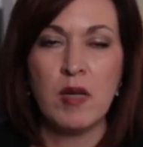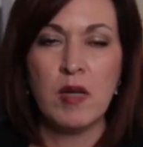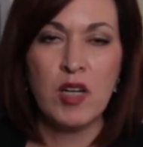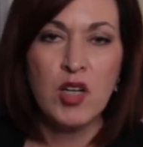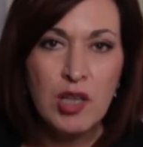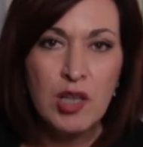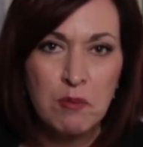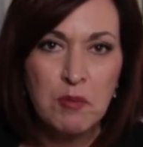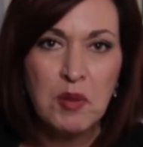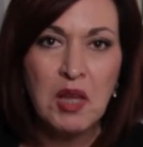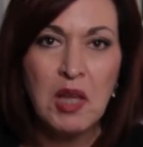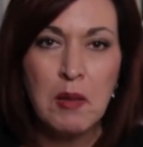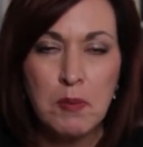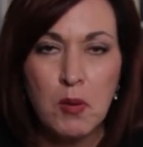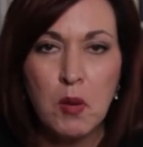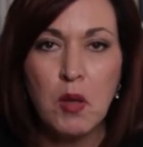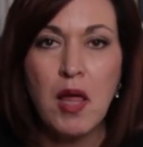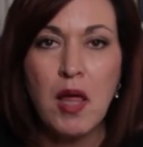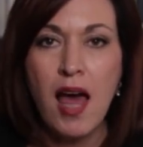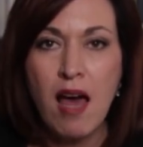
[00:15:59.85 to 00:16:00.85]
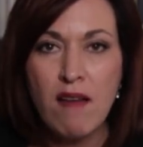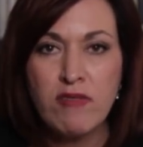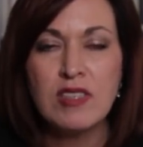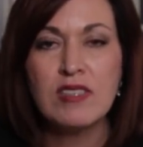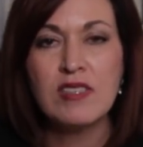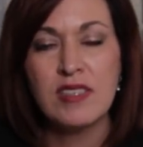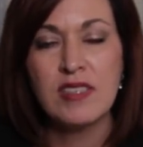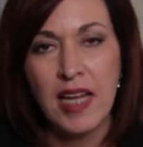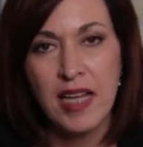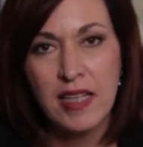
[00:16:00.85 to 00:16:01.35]
The American people have to
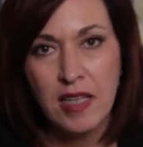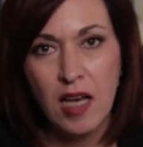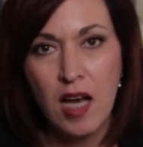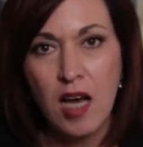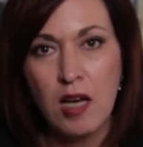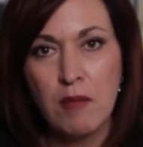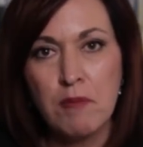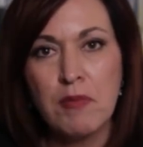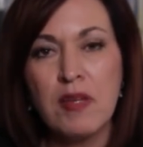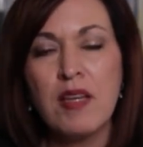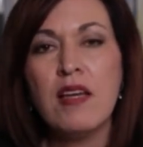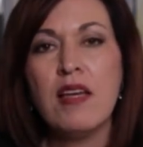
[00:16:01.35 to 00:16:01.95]
stand up